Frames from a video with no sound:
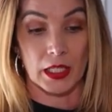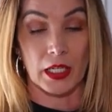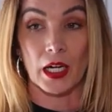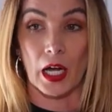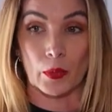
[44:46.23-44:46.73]
an
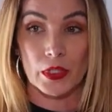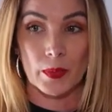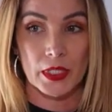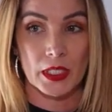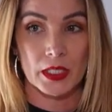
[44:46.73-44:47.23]
e-commerce
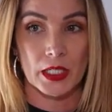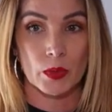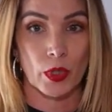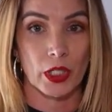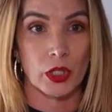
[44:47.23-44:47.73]
business.
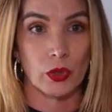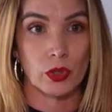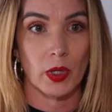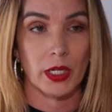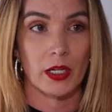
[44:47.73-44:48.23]
That's really
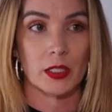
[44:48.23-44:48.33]
huge right now,